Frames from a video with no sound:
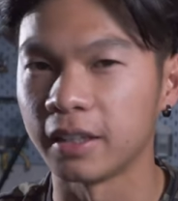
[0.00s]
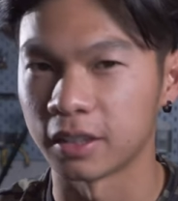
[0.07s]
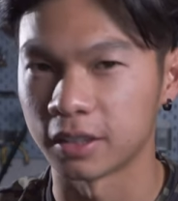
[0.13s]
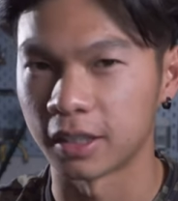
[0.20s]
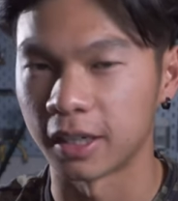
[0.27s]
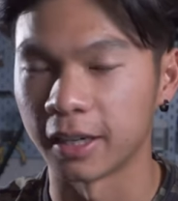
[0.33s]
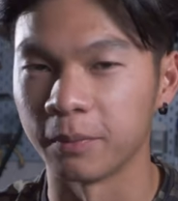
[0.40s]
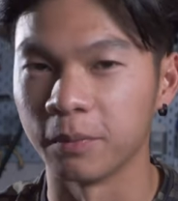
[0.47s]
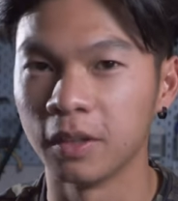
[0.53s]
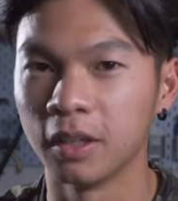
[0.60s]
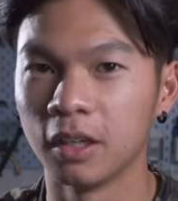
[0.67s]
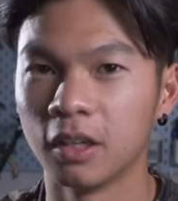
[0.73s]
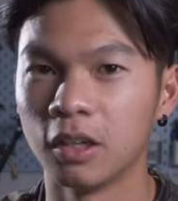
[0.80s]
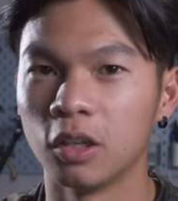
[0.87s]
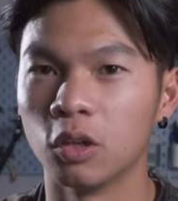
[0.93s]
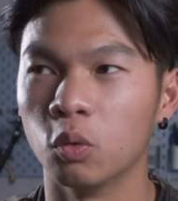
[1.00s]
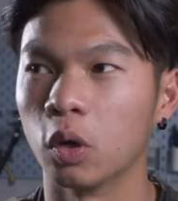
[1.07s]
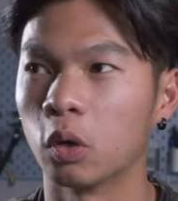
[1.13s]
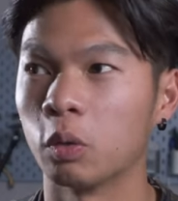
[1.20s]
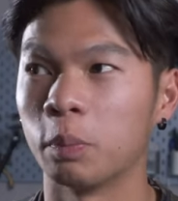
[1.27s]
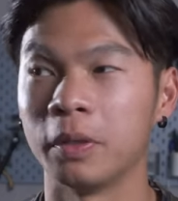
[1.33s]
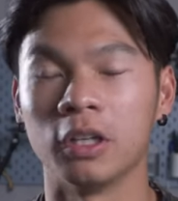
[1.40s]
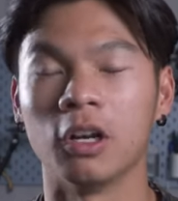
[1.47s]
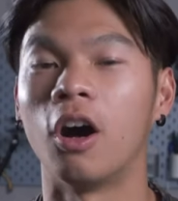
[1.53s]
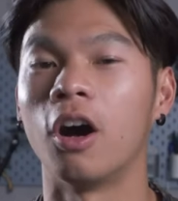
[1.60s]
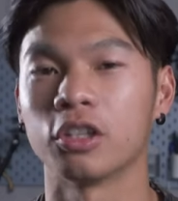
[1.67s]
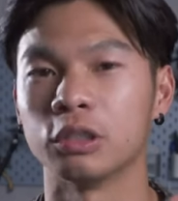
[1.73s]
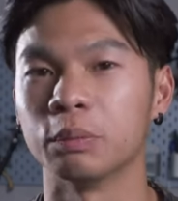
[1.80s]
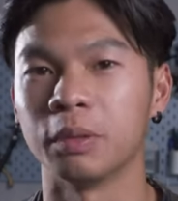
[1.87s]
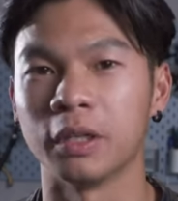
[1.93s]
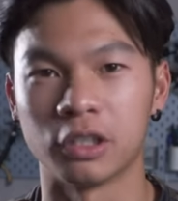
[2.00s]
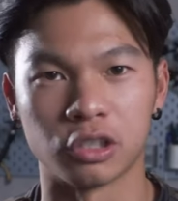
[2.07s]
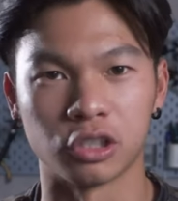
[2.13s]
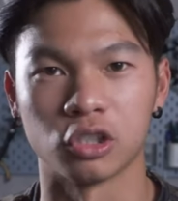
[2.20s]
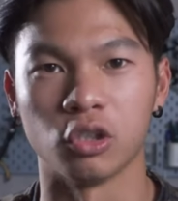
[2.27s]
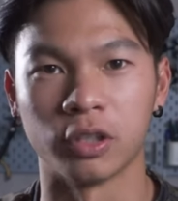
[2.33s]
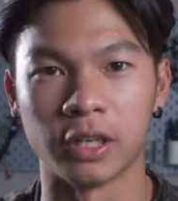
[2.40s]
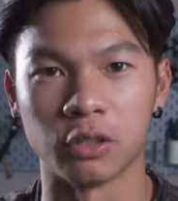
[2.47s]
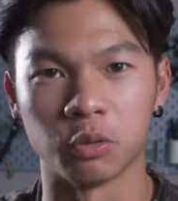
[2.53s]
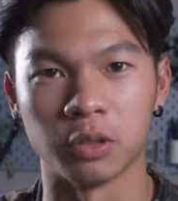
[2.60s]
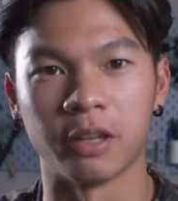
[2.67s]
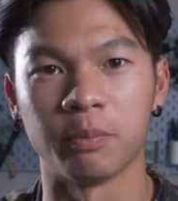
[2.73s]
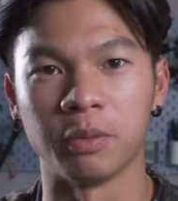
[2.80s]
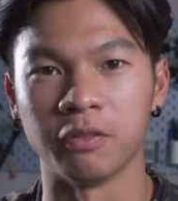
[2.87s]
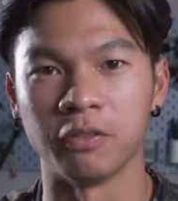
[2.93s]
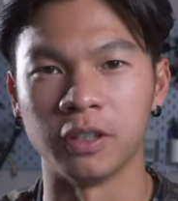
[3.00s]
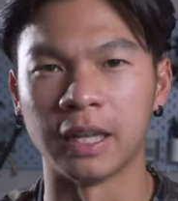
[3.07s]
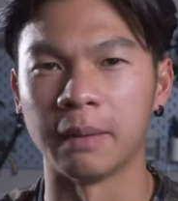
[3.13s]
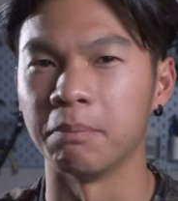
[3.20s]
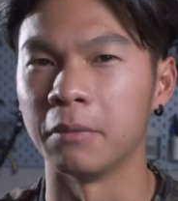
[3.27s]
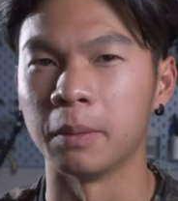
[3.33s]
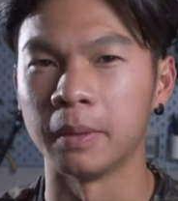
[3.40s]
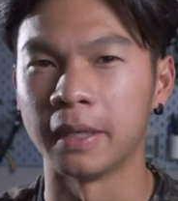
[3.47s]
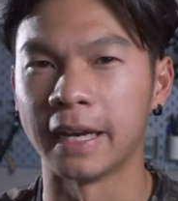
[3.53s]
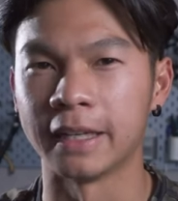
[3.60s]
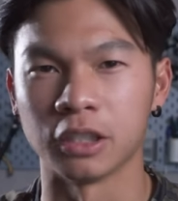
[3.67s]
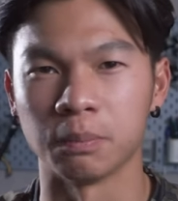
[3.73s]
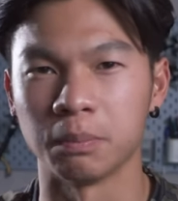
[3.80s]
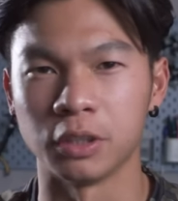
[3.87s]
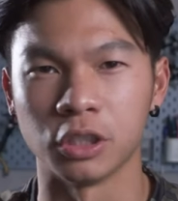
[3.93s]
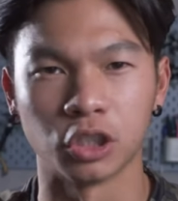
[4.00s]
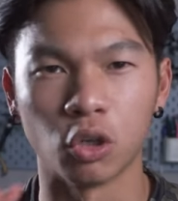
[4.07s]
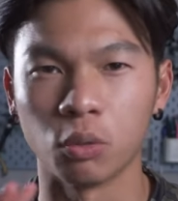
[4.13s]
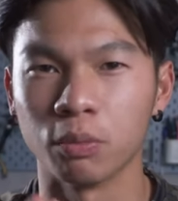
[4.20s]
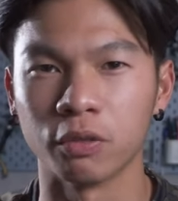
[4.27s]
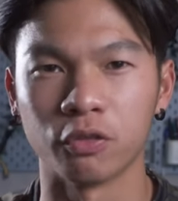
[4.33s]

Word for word: this time? Where would be an awesome place to showcase with FPV that maybe hasn't been shown